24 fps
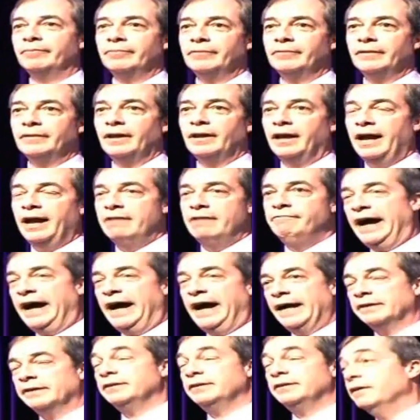In
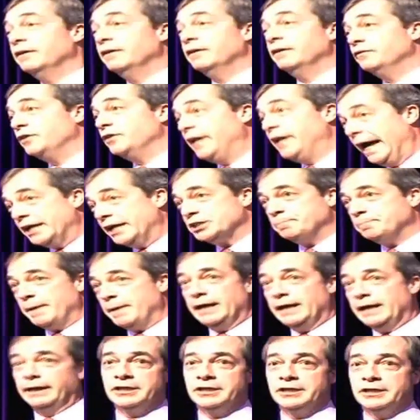fact, the next speaker,
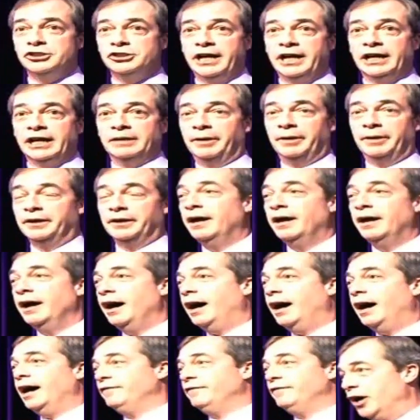ladies and gentlemen,
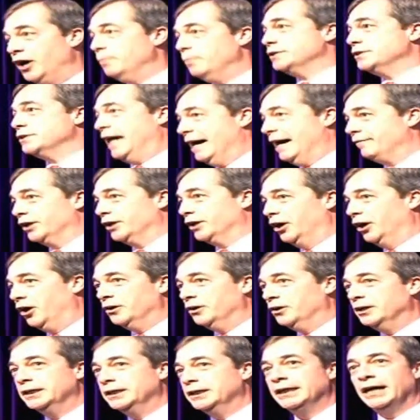I've hoped to have
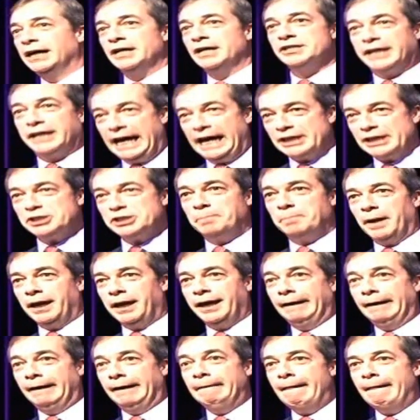along as a guest
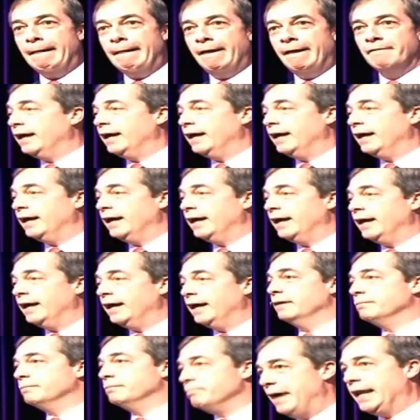speaker for many,
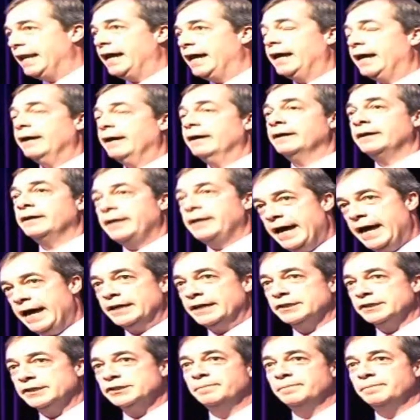many
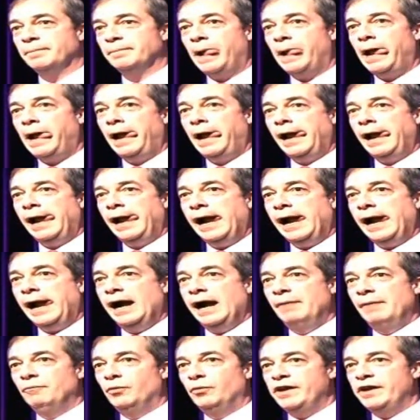years.
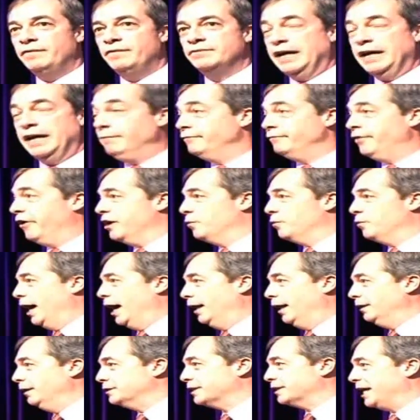Um, we've done very
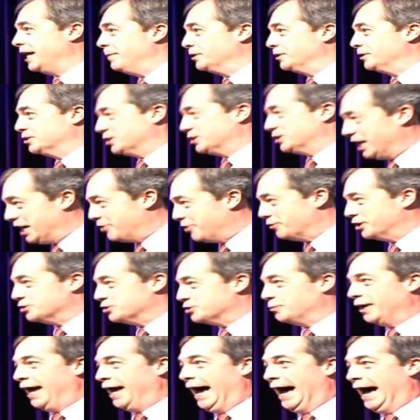well to keep it as secret as we
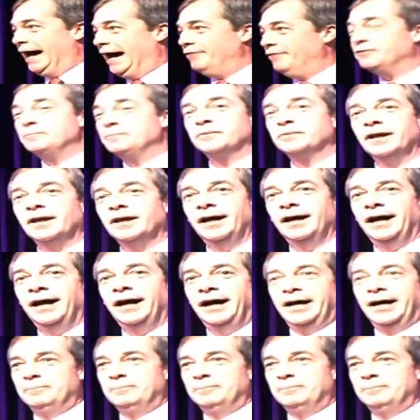have. Uh, but the